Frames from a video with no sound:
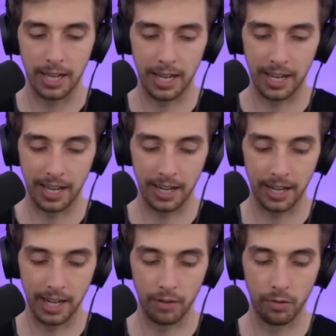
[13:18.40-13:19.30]
Uh,
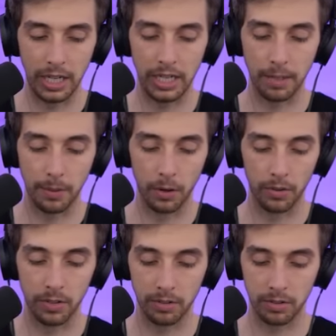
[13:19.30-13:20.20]
and really, the uh,
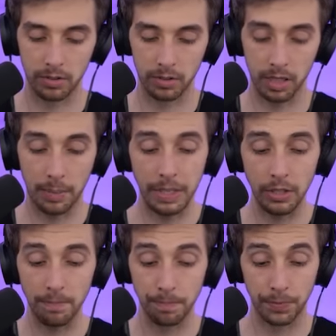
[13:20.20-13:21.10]
there's... I
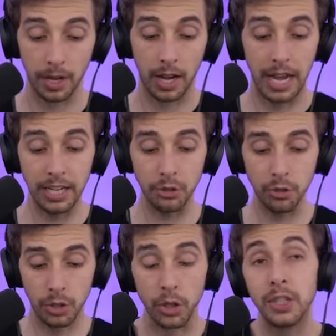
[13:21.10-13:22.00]
mean, I guess
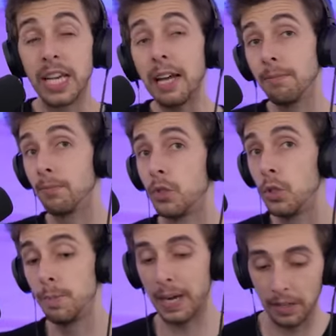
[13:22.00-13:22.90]
you could get
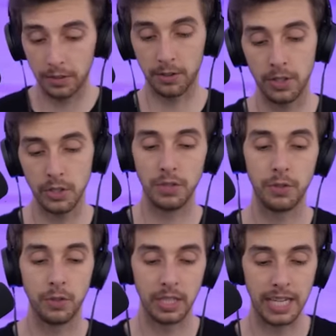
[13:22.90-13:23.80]
two Pantheras if
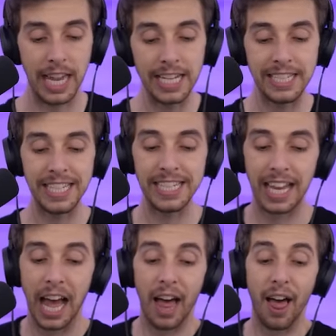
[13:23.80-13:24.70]
you did
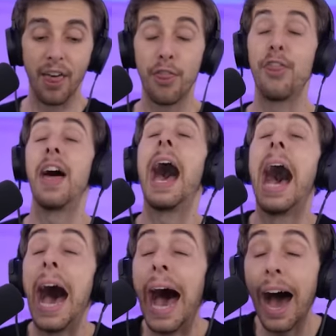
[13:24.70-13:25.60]

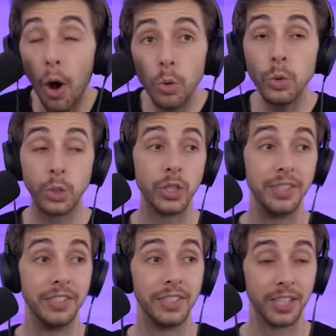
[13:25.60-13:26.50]

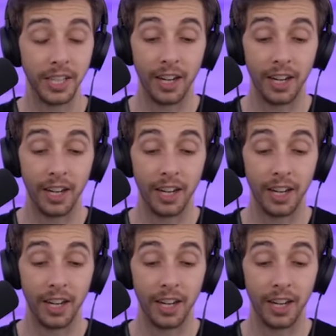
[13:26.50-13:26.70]
18,000.